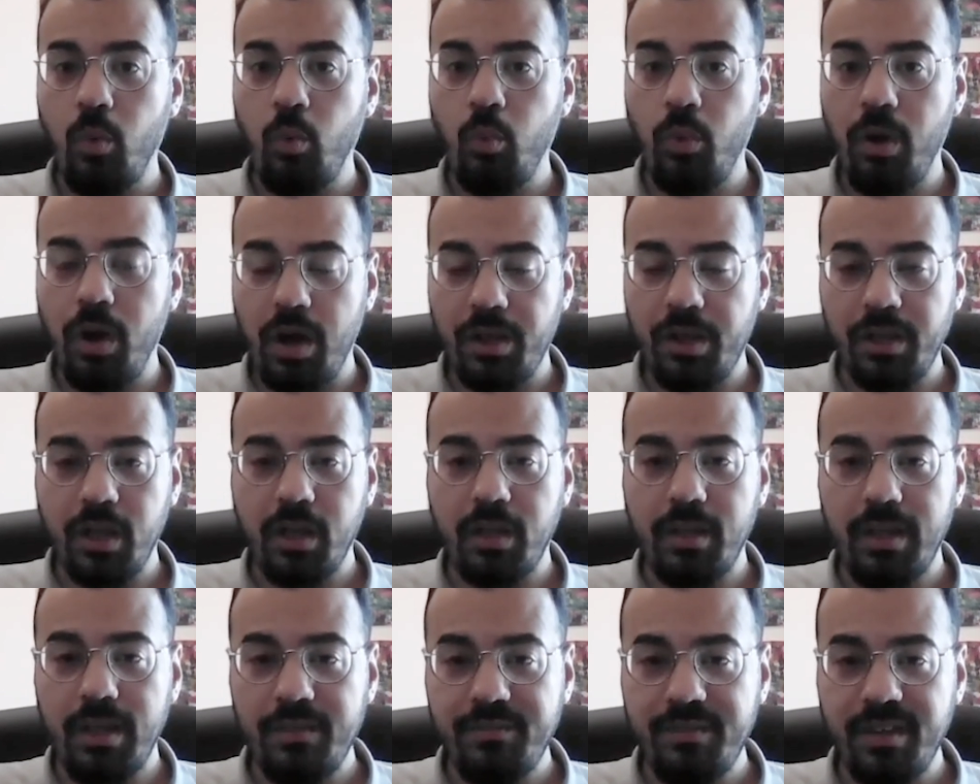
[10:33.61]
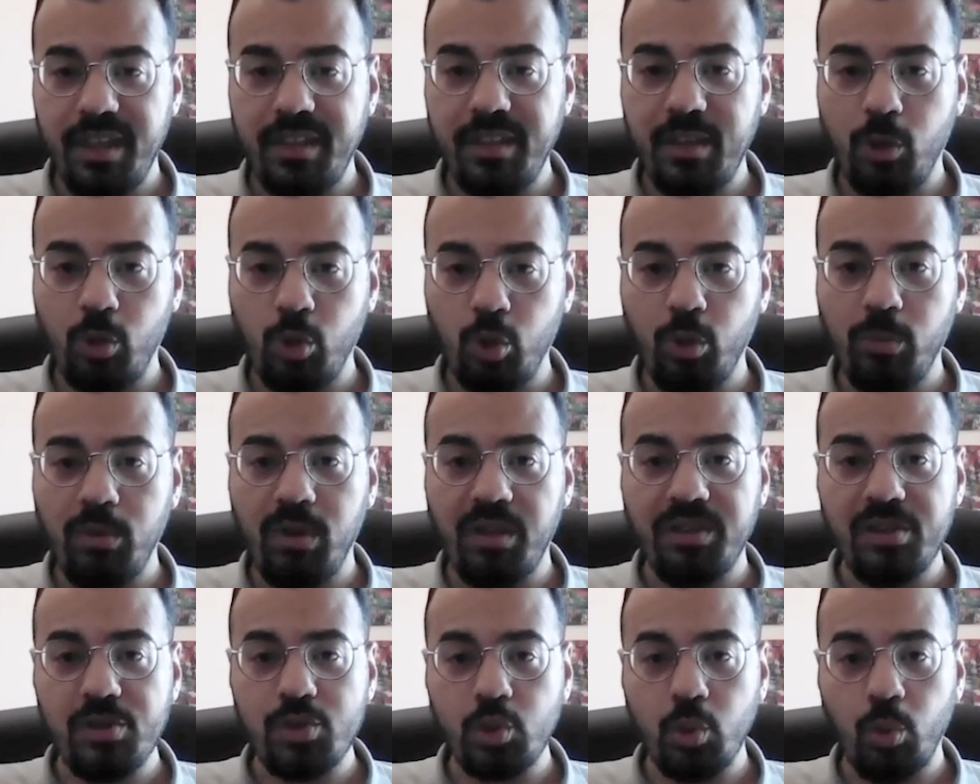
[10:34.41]
We're living in a
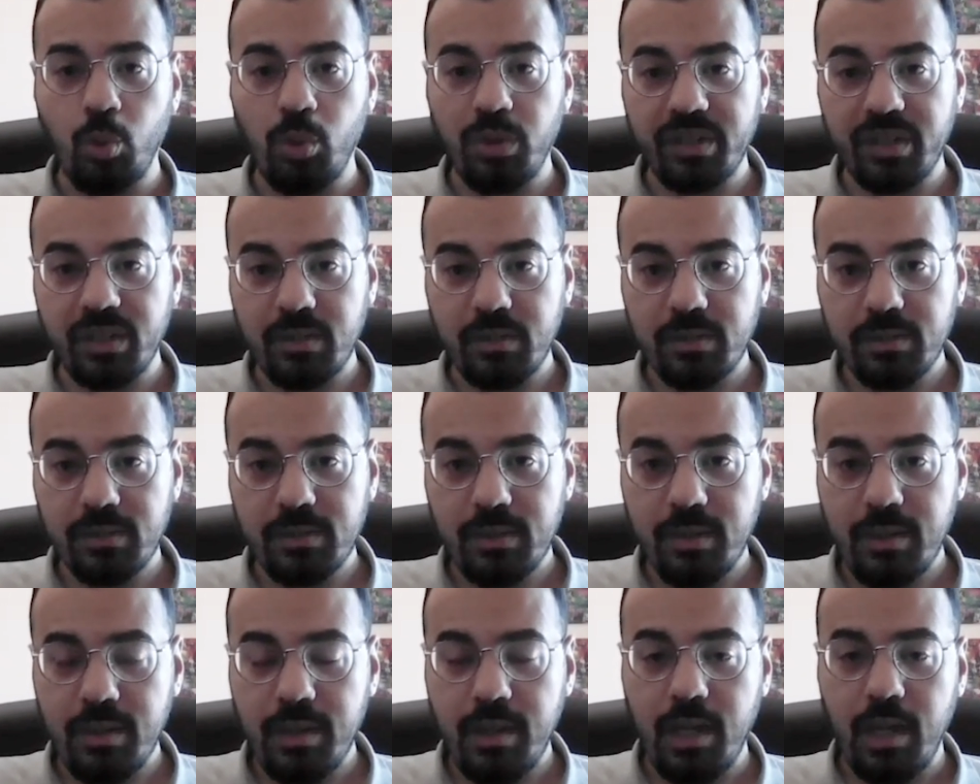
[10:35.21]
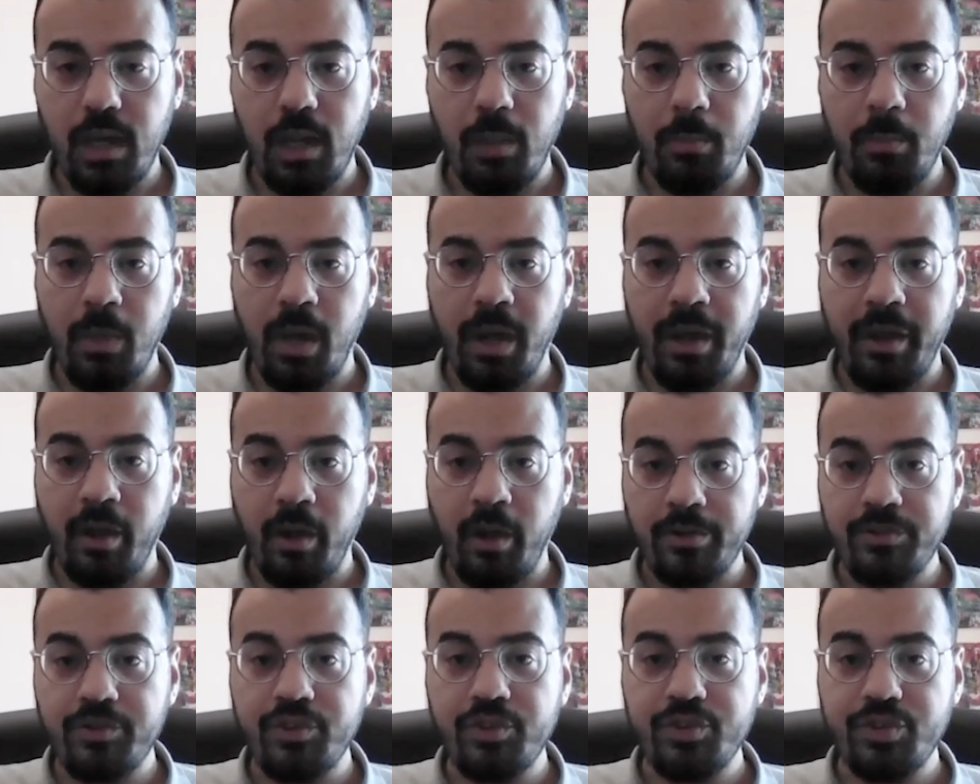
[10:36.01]
global disorder,
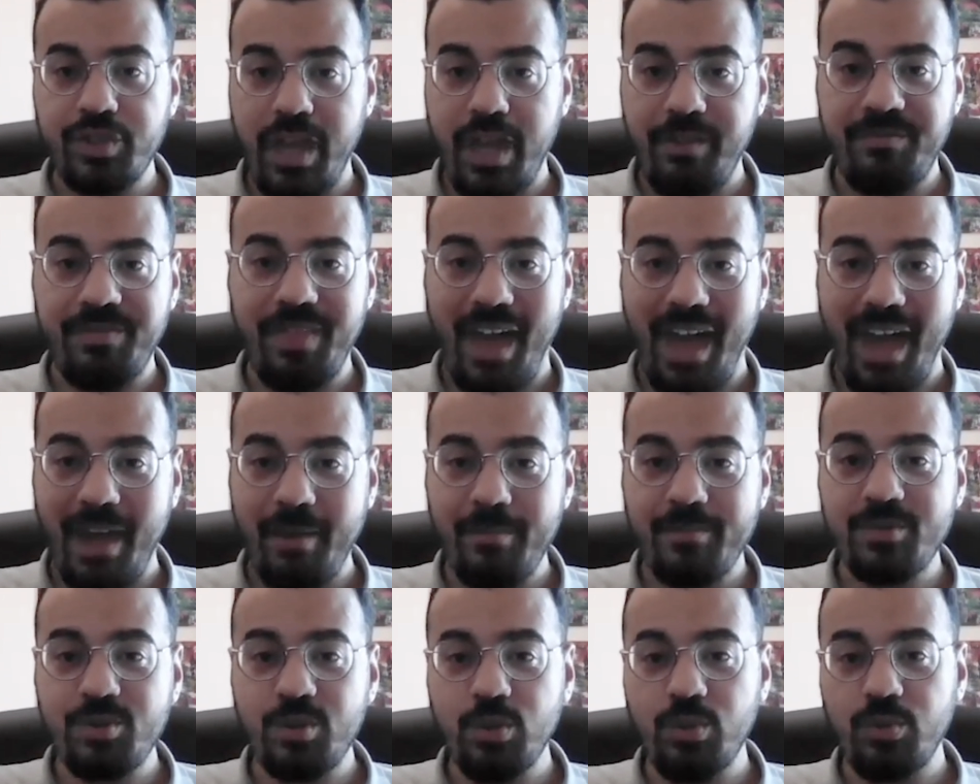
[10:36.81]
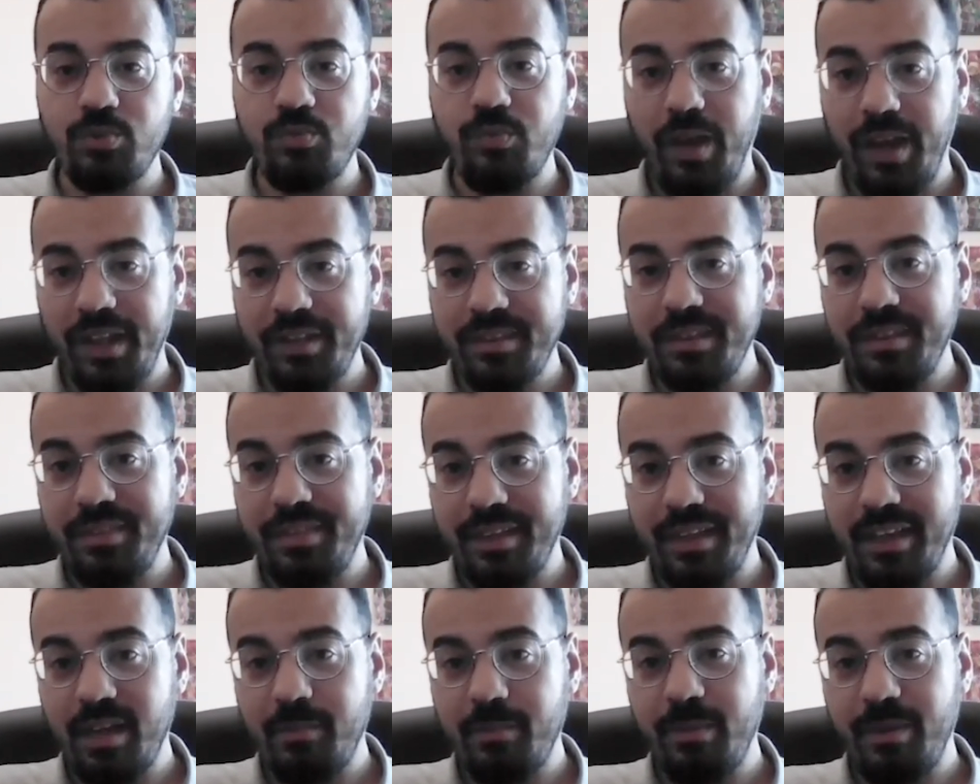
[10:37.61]
and countries have the absolute right to
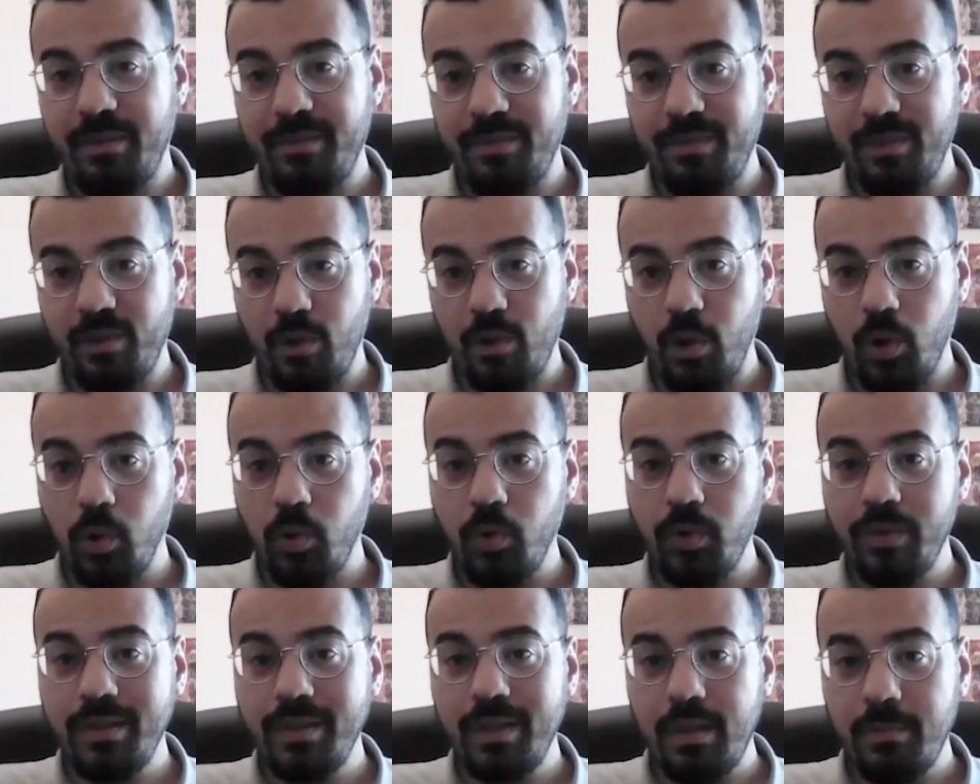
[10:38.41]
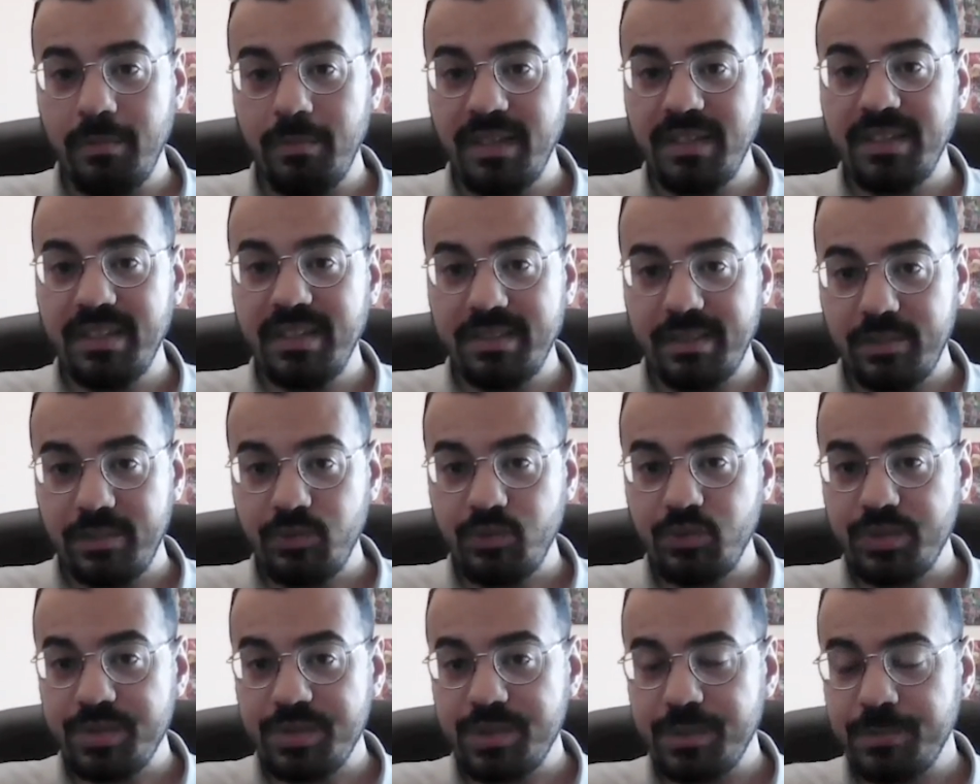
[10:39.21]
think about their own immediate
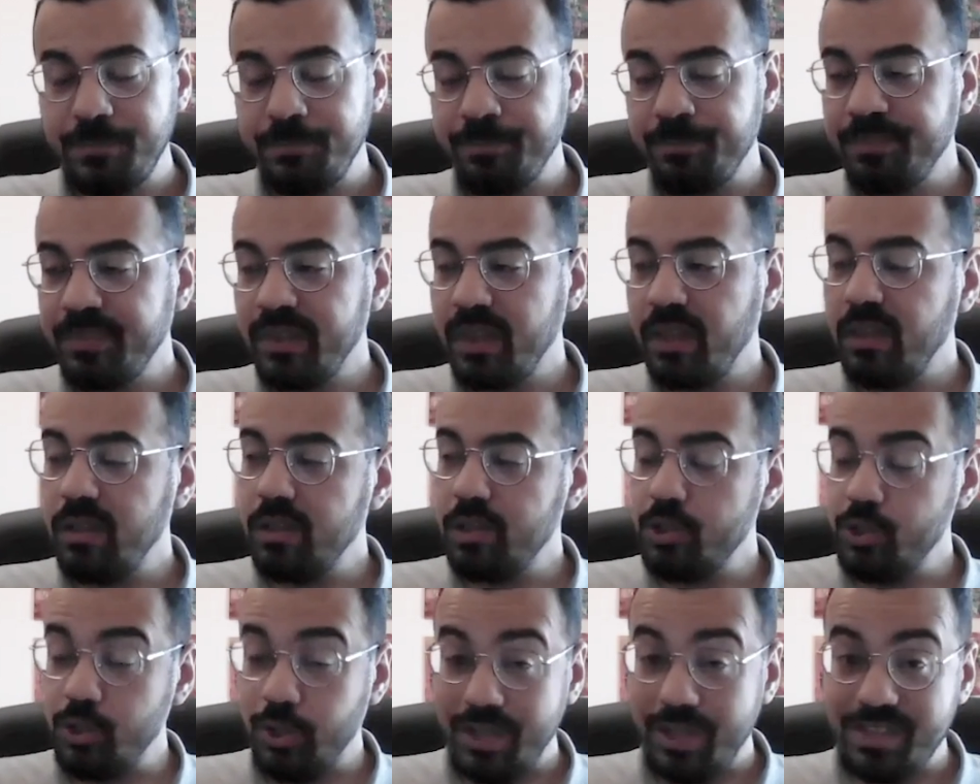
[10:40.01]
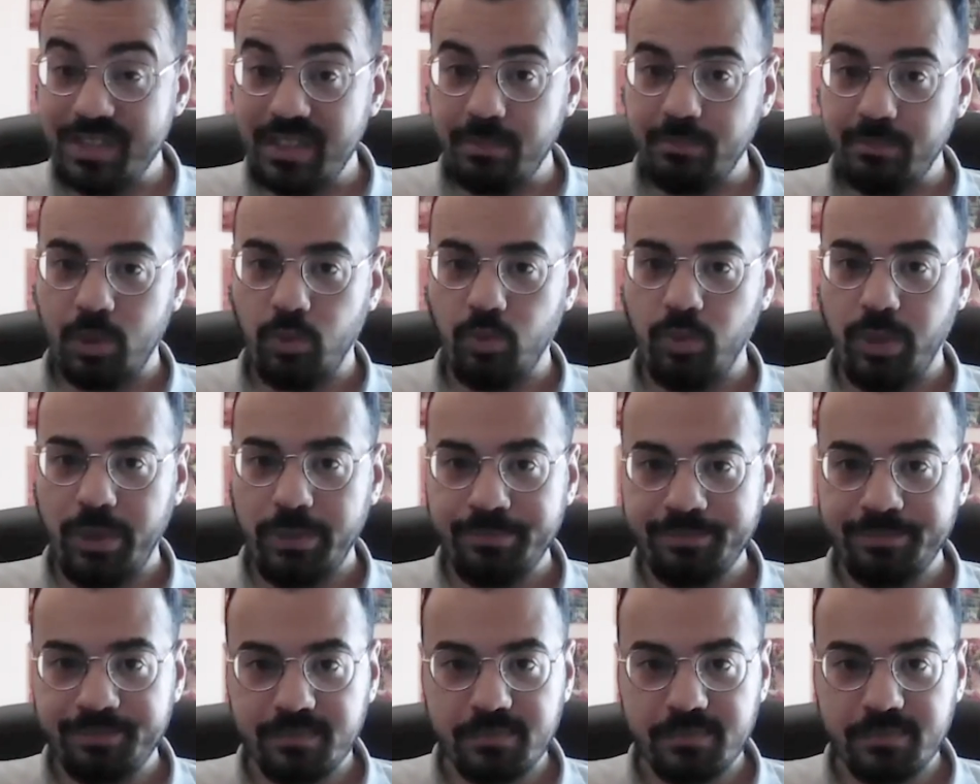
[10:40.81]
interest. So that's number one.